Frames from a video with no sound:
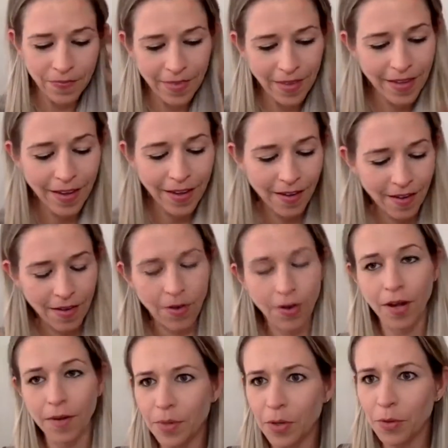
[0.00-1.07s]
Yeah,
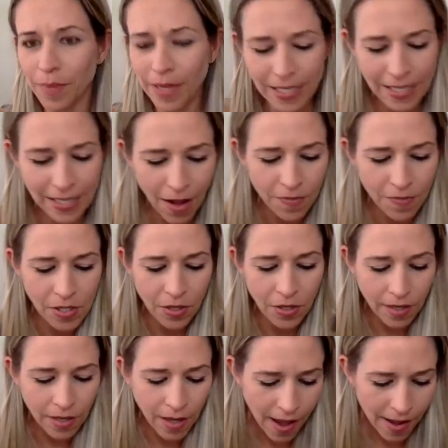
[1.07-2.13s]
unmute myself. So
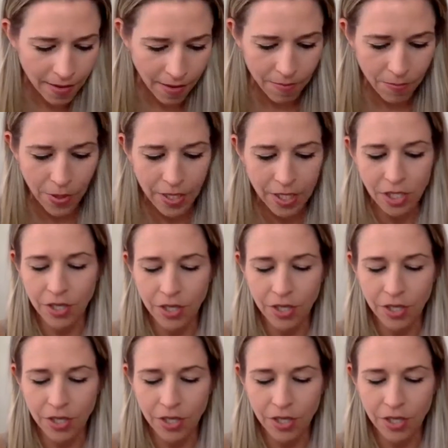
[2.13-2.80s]
I'm pretty sure